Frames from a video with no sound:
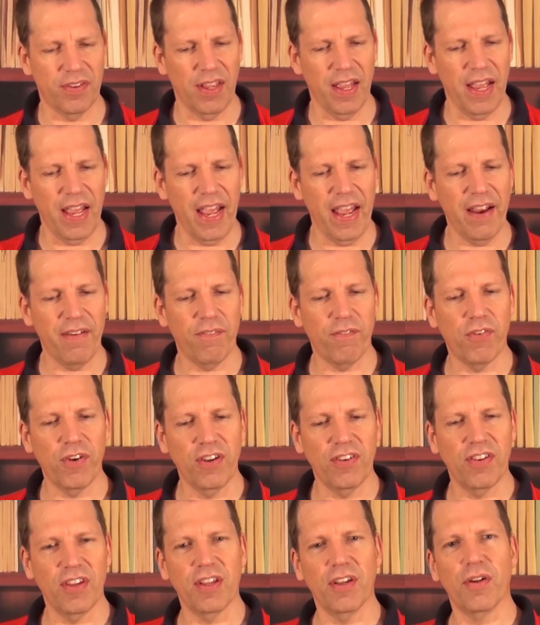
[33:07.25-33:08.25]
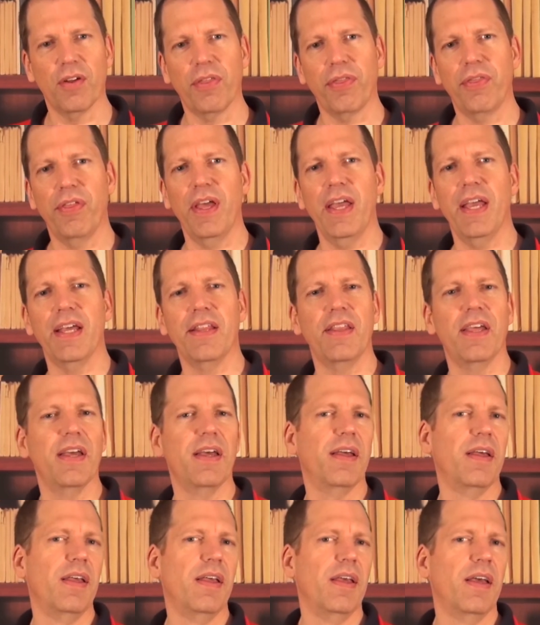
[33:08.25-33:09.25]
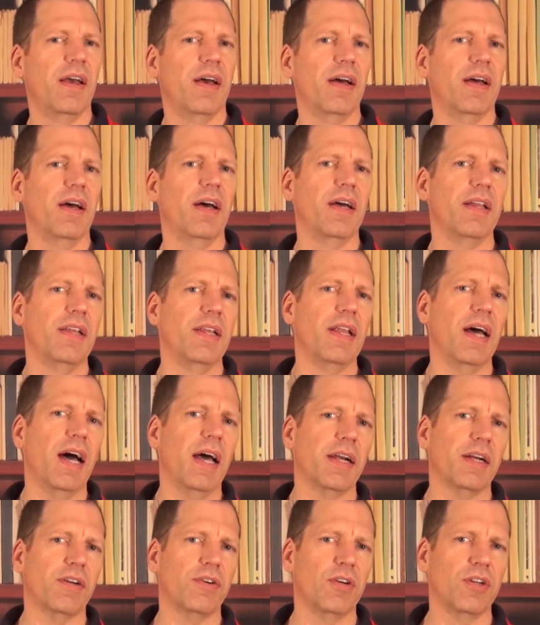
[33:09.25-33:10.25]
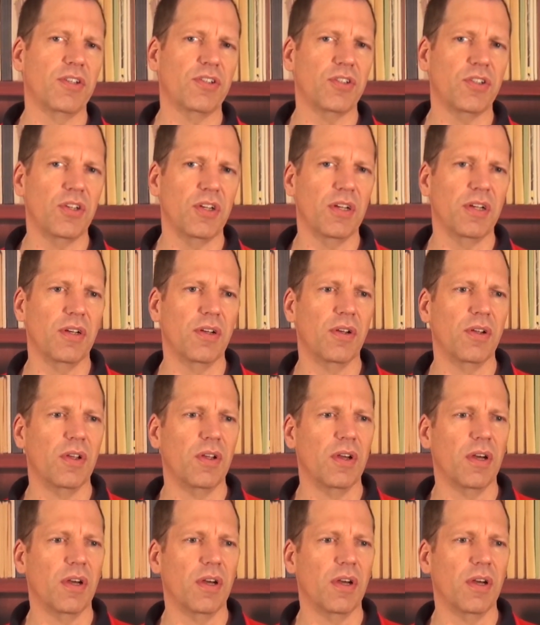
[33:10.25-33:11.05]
that every single thing that a non-Christian,